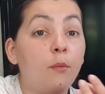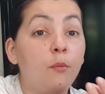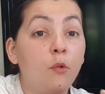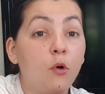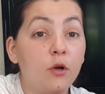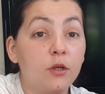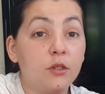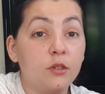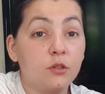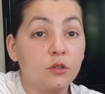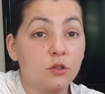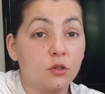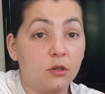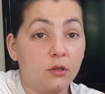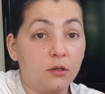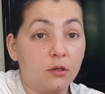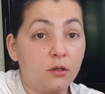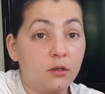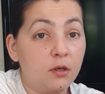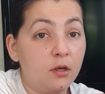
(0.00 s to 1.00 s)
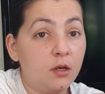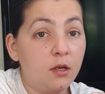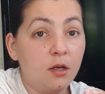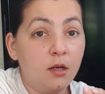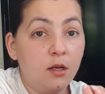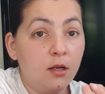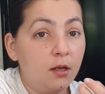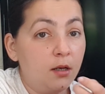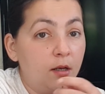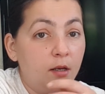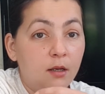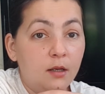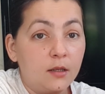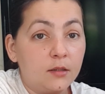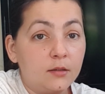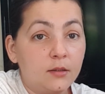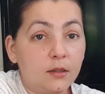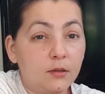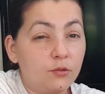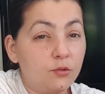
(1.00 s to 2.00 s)
moisture,
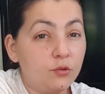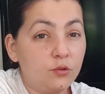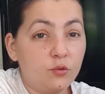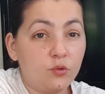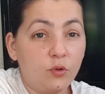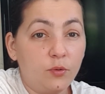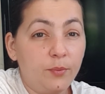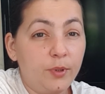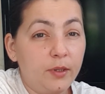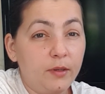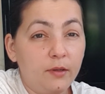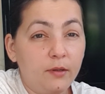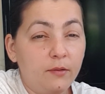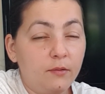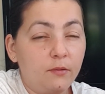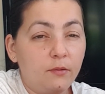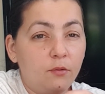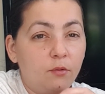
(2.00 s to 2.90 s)
the root will be